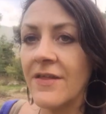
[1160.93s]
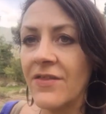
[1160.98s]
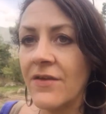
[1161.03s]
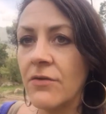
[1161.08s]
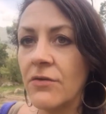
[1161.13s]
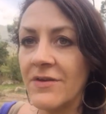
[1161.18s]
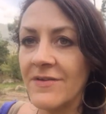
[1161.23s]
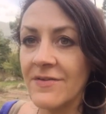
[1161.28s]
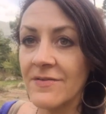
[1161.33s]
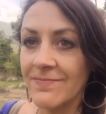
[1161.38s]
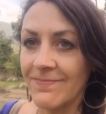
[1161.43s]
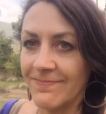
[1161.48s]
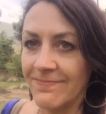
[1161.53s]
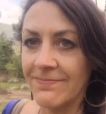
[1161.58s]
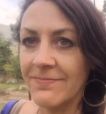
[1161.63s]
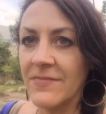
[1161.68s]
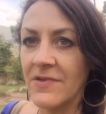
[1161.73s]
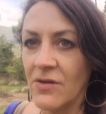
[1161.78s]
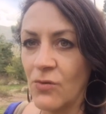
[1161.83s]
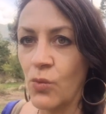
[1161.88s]
there is
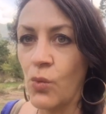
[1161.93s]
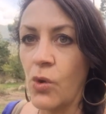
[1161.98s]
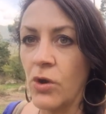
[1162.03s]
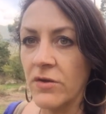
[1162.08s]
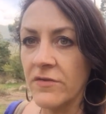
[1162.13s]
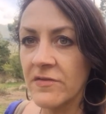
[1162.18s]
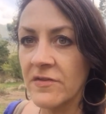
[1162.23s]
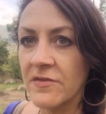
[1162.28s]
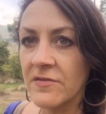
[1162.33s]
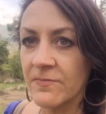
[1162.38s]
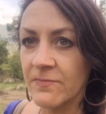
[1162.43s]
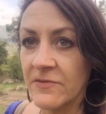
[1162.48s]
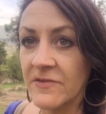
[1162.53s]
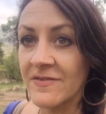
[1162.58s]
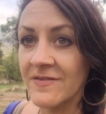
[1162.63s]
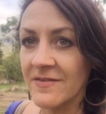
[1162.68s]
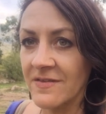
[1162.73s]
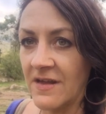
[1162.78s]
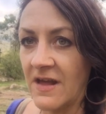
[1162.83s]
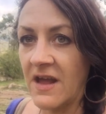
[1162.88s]
wasps,
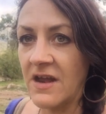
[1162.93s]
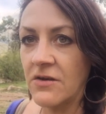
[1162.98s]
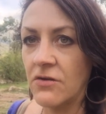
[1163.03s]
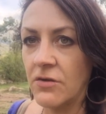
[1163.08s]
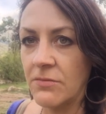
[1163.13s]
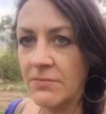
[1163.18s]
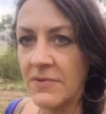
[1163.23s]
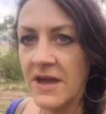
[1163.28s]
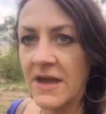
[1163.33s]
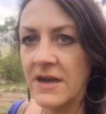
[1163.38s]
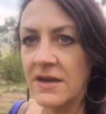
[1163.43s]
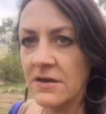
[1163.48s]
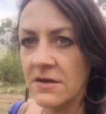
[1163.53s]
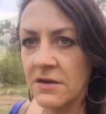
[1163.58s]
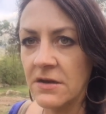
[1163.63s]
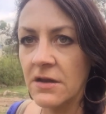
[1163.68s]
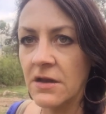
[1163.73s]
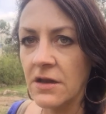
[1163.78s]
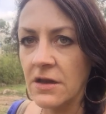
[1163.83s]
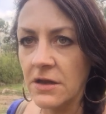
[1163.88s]
and I mean
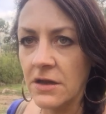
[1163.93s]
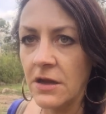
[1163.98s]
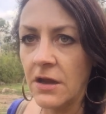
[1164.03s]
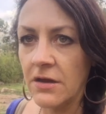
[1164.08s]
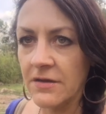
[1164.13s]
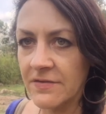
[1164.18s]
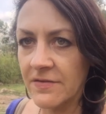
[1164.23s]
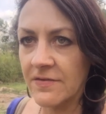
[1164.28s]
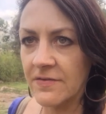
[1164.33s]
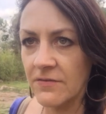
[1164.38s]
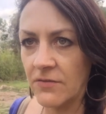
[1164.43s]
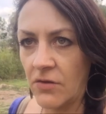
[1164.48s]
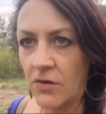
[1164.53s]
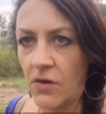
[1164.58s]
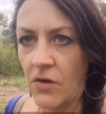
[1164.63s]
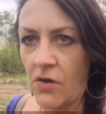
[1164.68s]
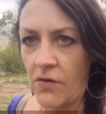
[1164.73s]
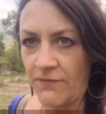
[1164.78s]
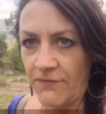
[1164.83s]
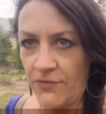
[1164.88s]
lots
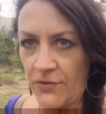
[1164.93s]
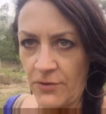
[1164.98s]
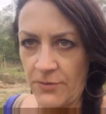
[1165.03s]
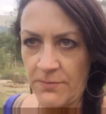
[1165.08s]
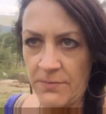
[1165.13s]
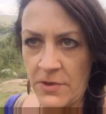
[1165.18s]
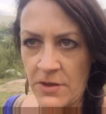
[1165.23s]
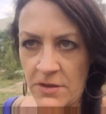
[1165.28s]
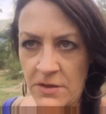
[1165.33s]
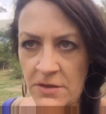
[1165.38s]
of them.